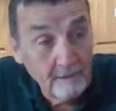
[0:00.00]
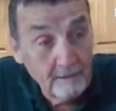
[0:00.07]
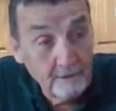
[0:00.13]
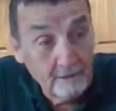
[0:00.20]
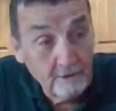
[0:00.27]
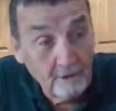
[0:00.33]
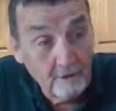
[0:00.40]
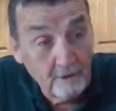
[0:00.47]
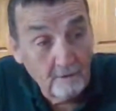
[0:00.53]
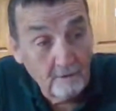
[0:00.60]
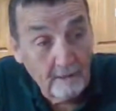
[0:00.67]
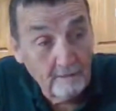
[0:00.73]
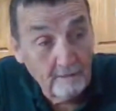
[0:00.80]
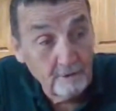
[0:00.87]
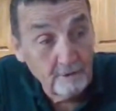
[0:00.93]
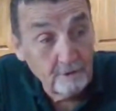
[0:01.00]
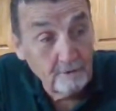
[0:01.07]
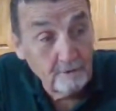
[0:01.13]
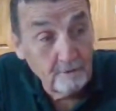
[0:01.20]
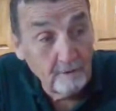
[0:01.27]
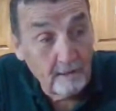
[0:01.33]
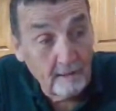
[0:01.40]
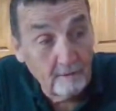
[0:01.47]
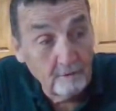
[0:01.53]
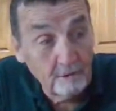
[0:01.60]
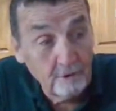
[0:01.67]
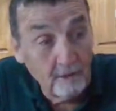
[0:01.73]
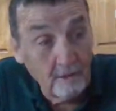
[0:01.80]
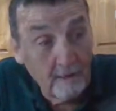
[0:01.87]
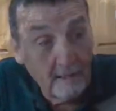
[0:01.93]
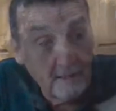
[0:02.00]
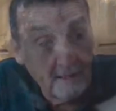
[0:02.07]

So I was I was crying